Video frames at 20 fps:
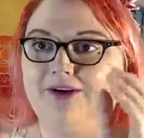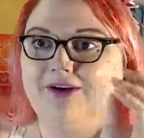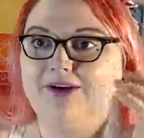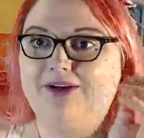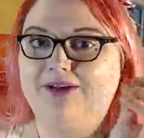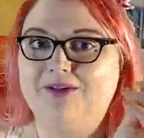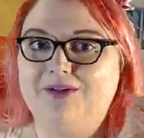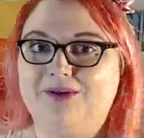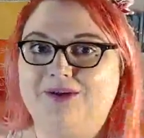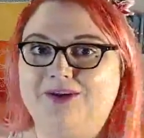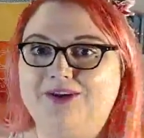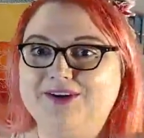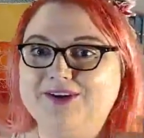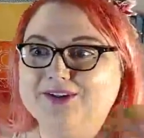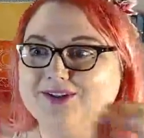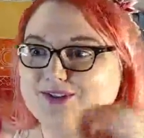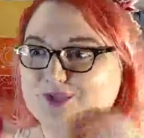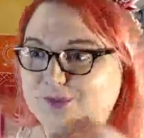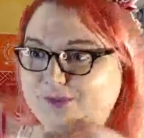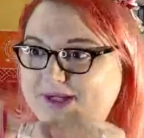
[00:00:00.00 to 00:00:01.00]
along
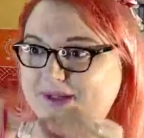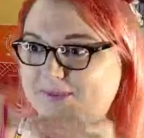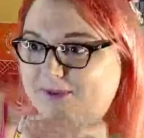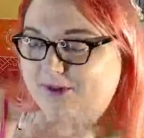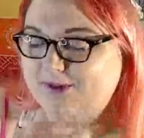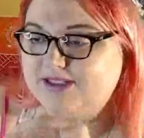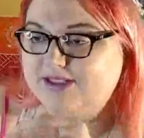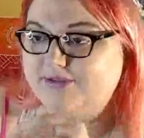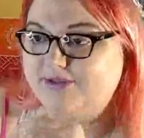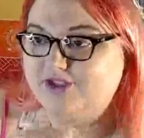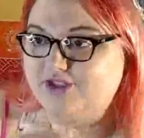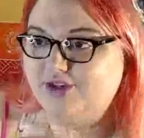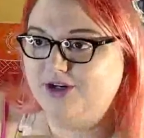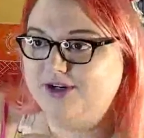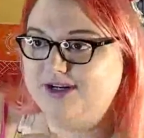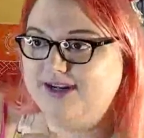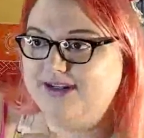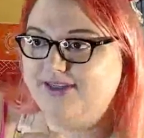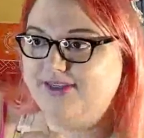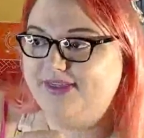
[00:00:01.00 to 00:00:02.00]
so many parts of a
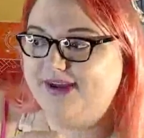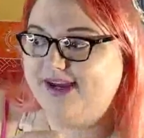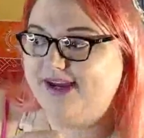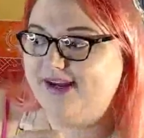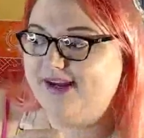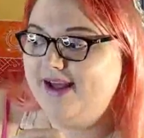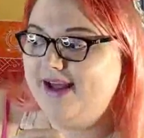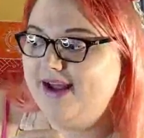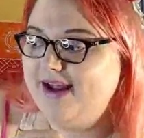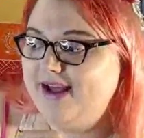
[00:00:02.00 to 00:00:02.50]
journey that